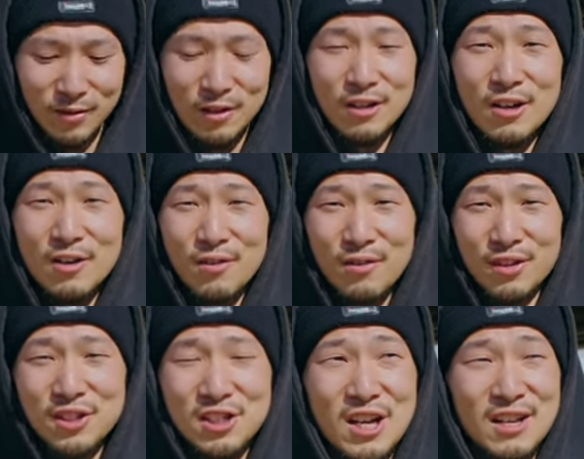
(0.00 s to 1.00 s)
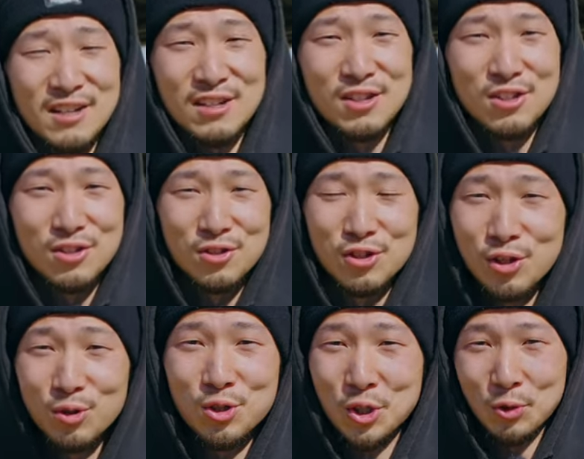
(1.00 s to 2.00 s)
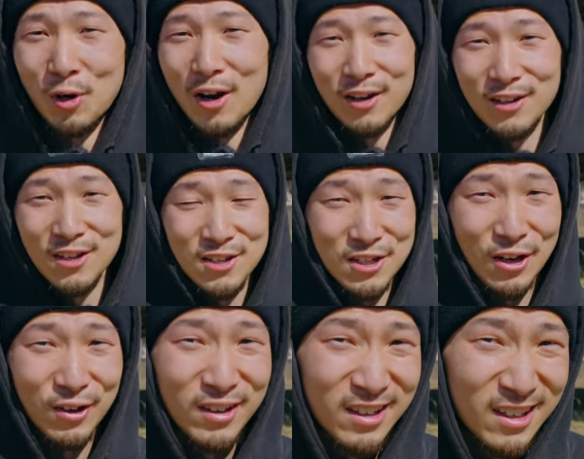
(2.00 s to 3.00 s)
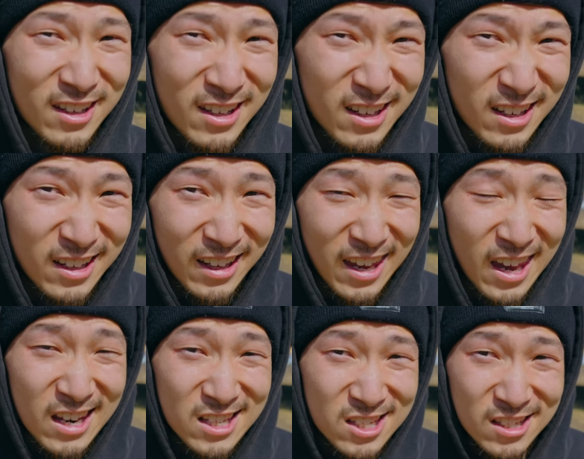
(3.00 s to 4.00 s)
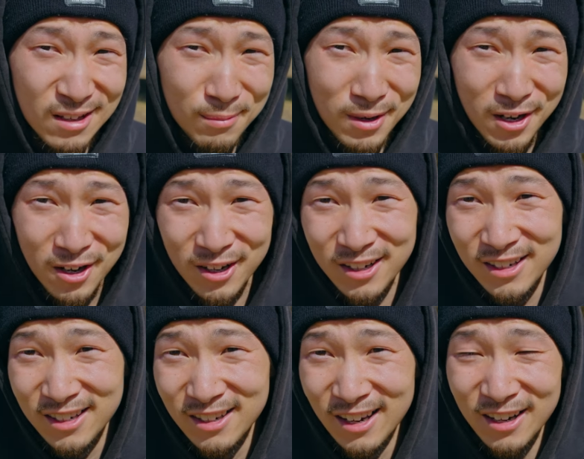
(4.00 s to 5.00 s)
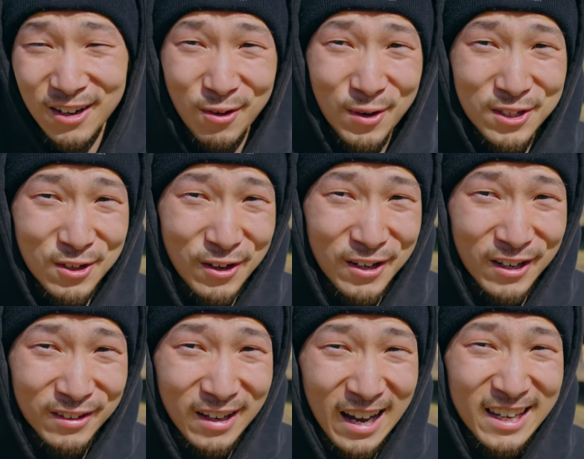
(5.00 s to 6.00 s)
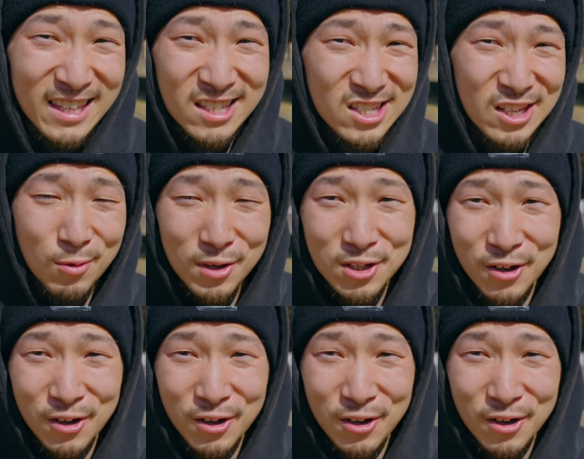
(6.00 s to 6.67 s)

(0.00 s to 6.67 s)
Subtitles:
You know, the sun is too strong, so I can't see the monitor. I don't know what's going on. I can see what's